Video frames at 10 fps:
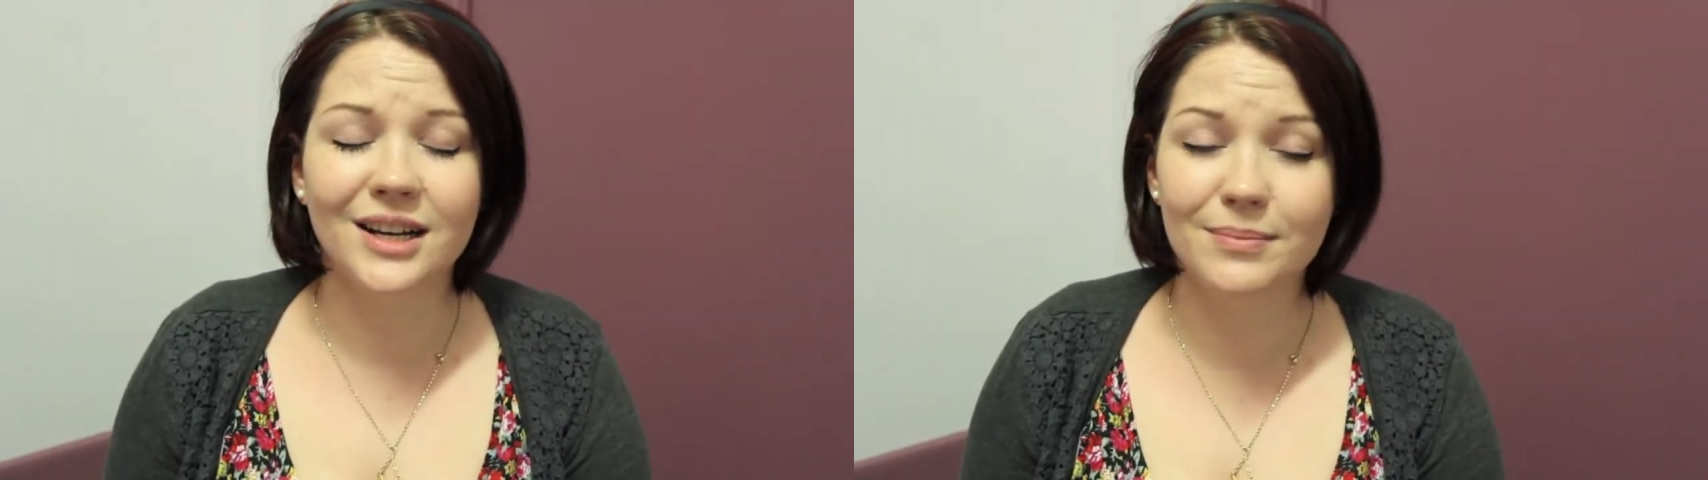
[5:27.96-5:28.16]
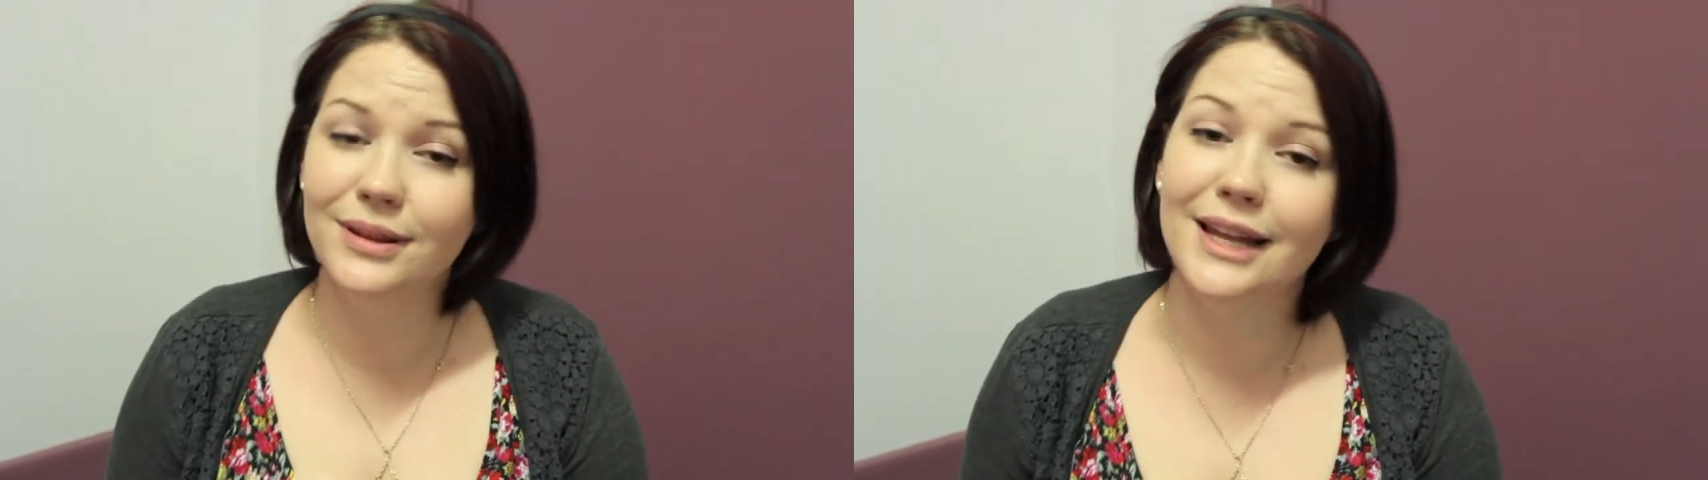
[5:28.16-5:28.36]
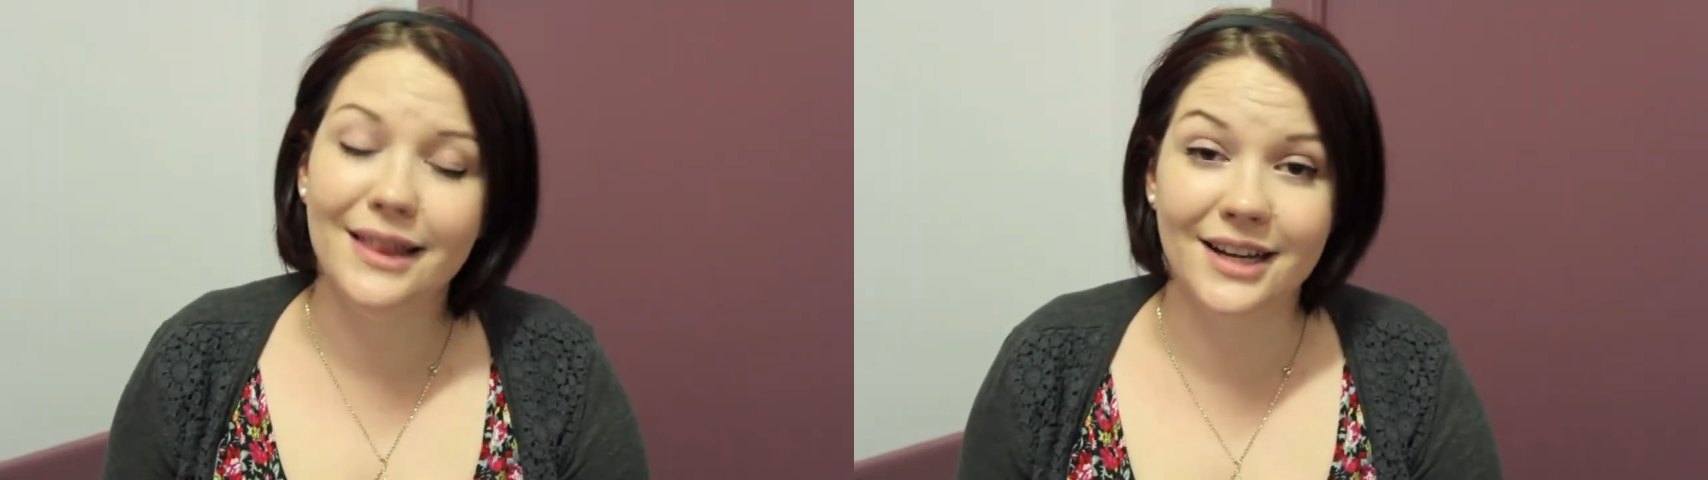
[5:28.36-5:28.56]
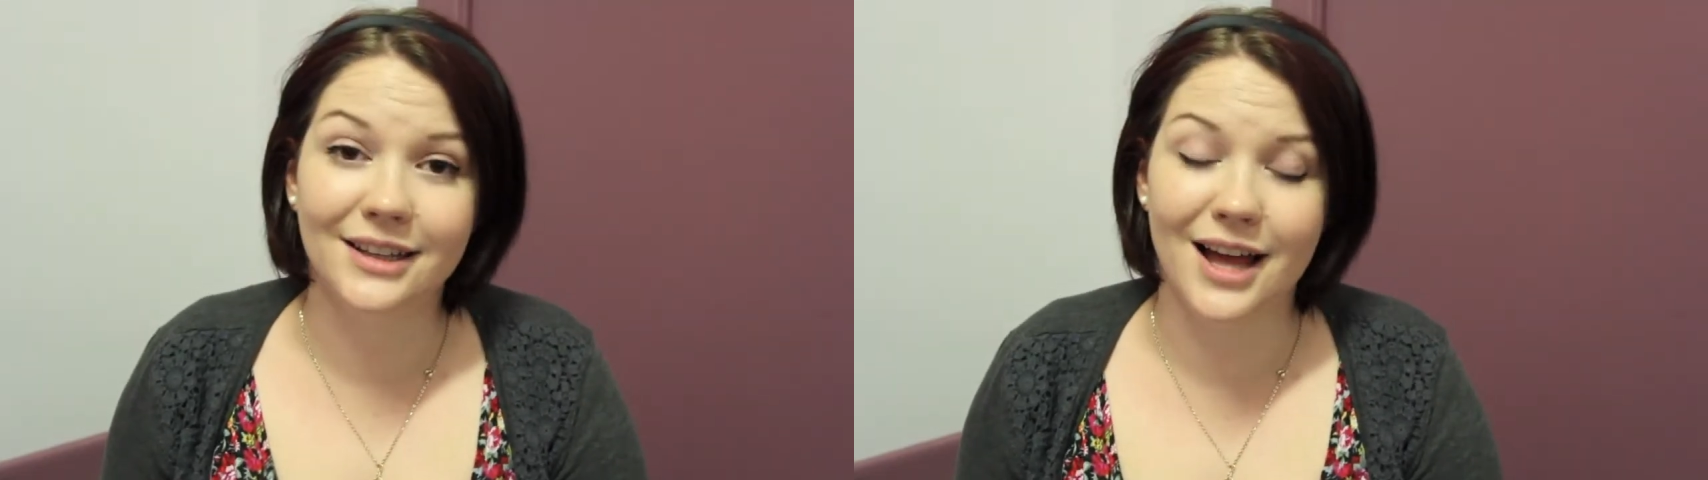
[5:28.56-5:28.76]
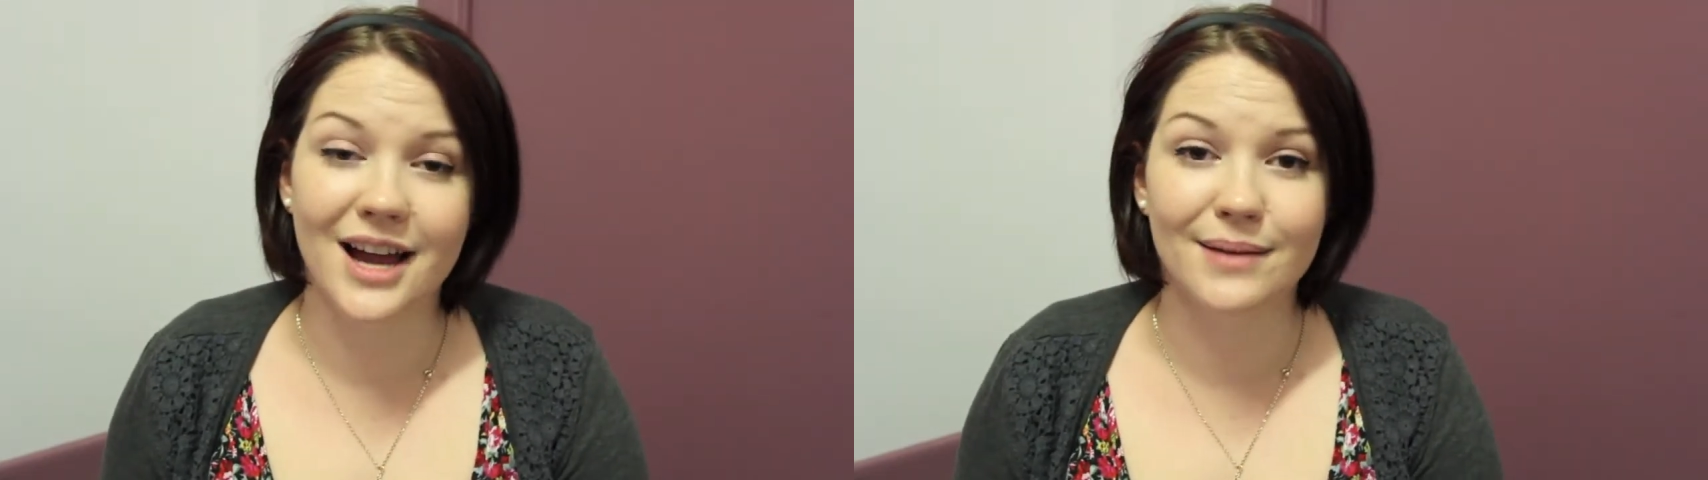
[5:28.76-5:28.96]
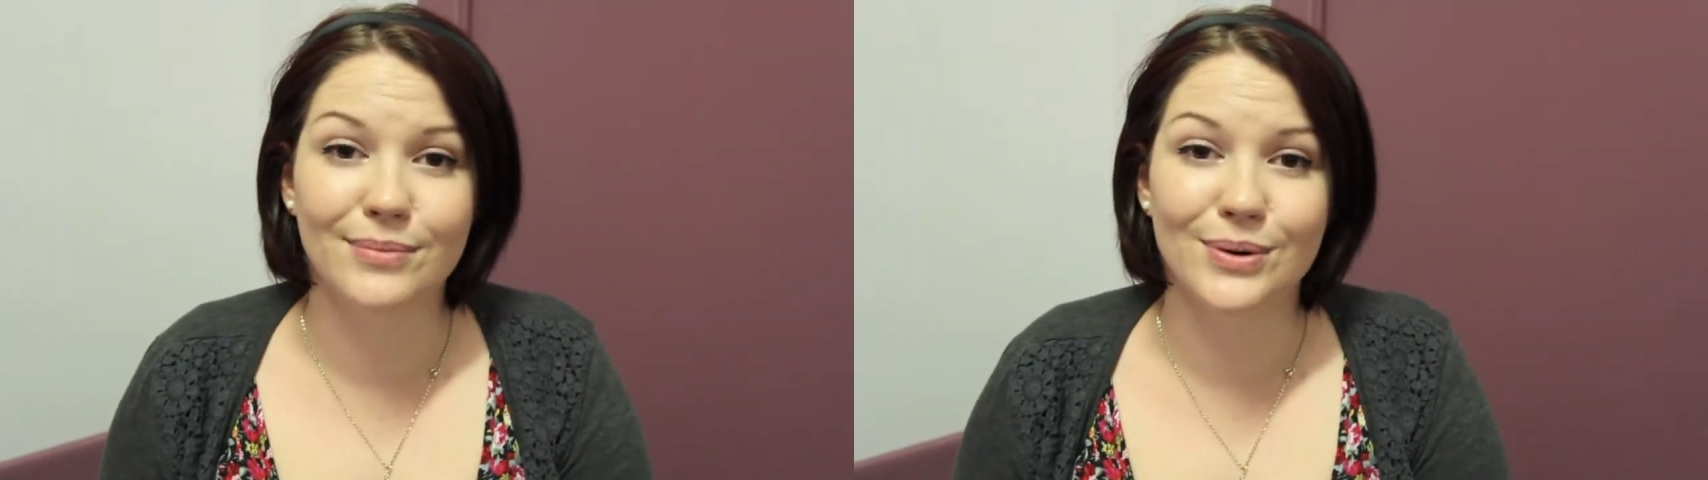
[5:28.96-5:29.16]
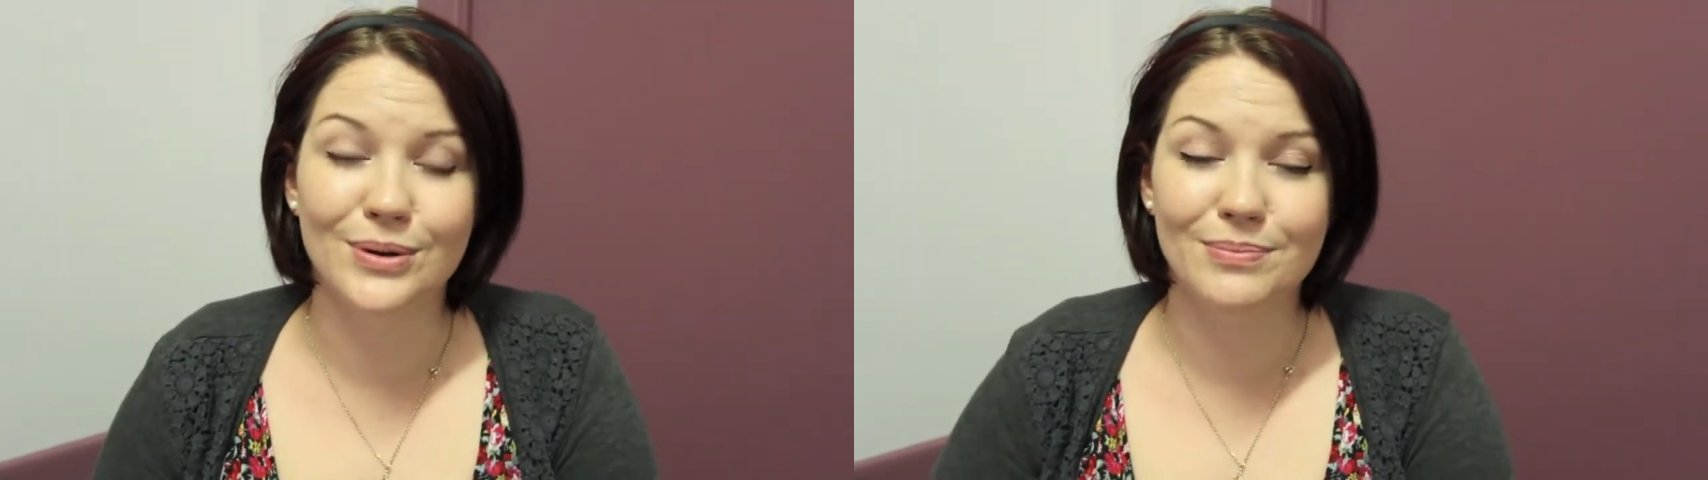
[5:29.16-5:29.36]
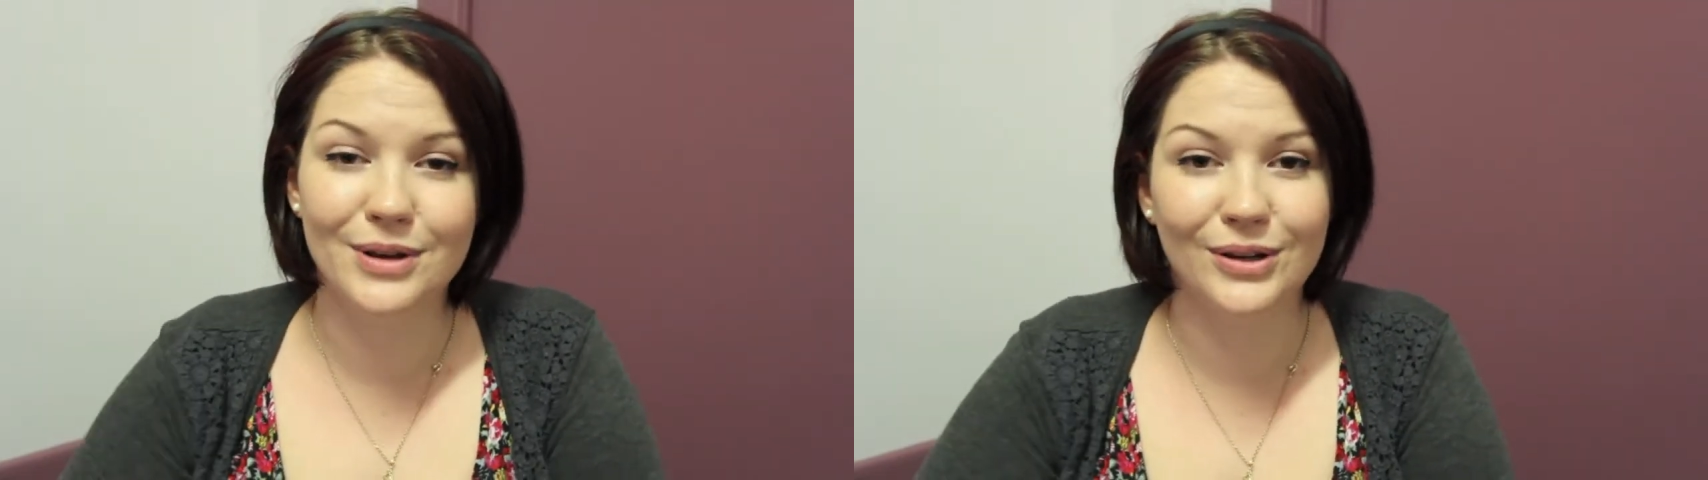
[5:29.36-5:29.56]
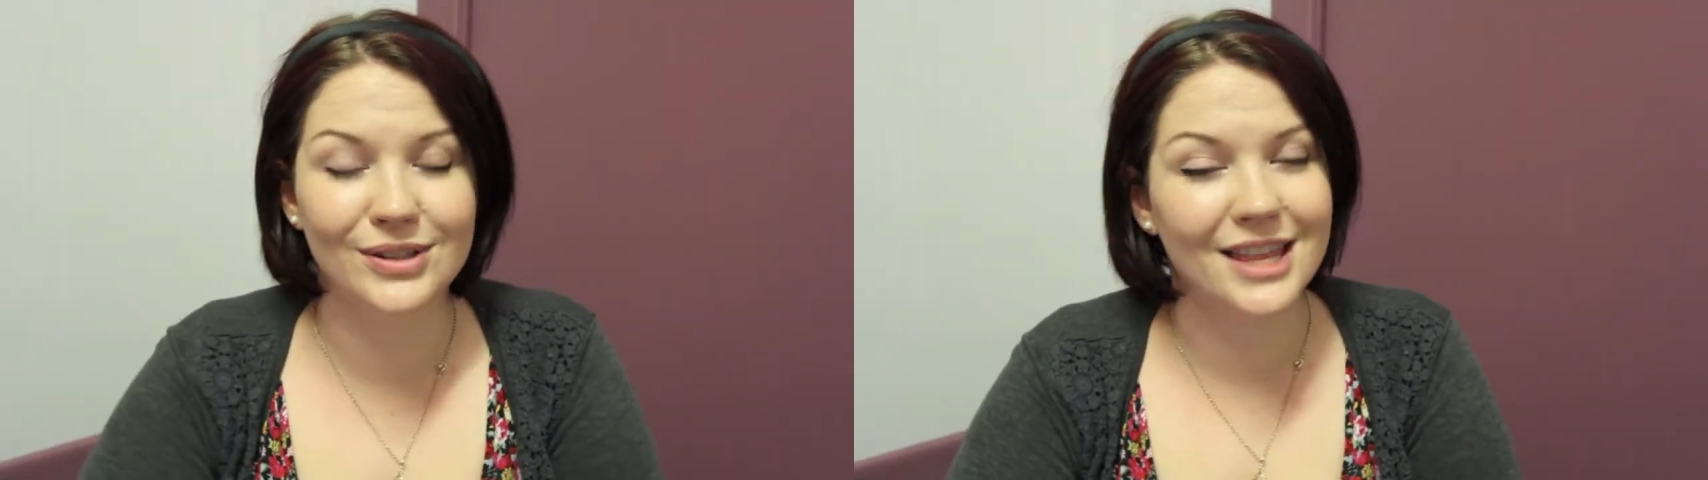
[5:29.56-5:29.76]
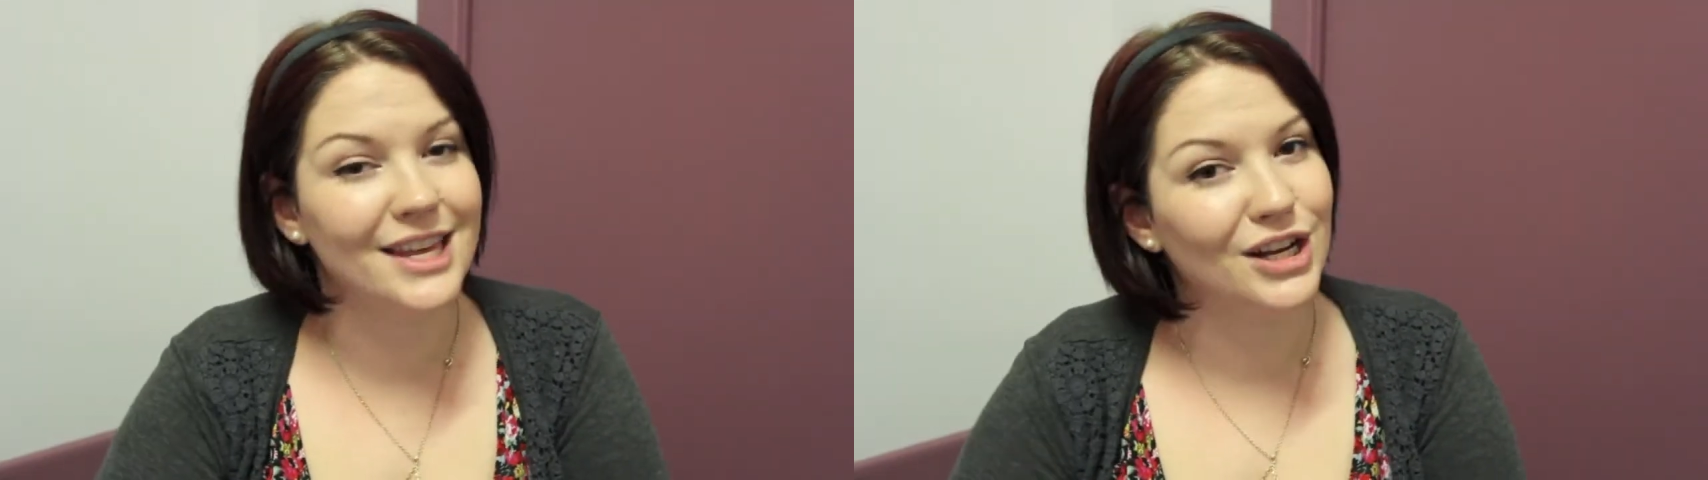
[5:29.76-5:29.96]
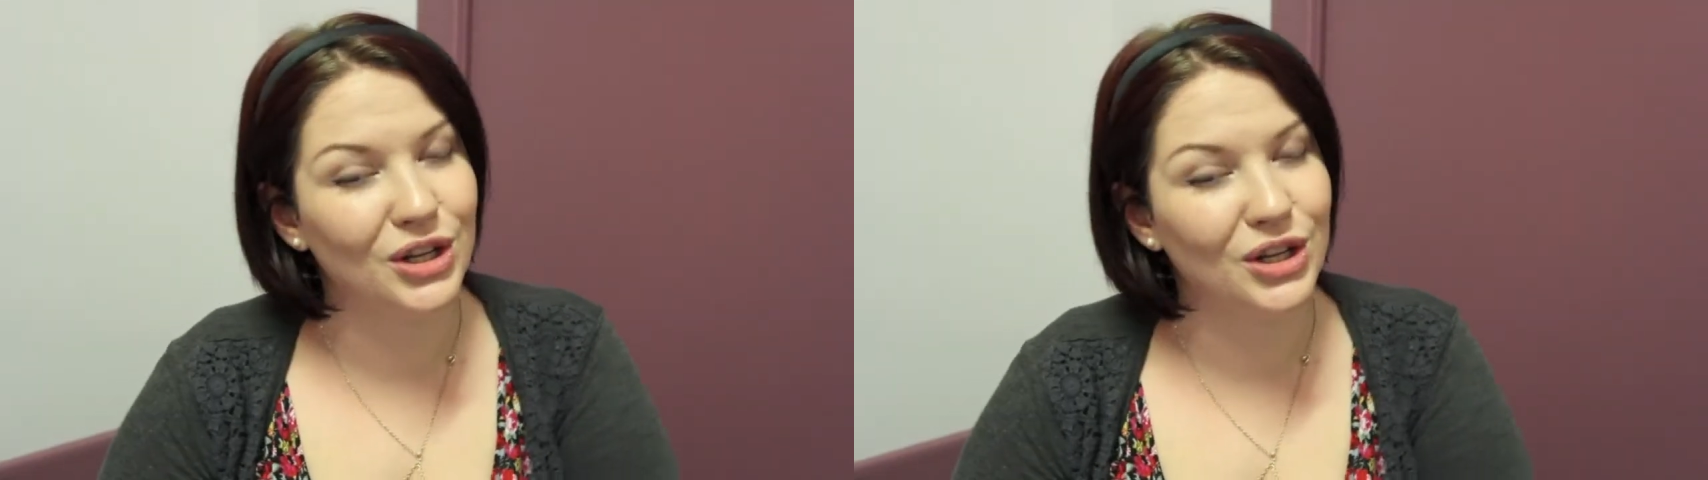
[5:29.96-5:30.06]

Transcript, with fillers: completely unlikable because I think a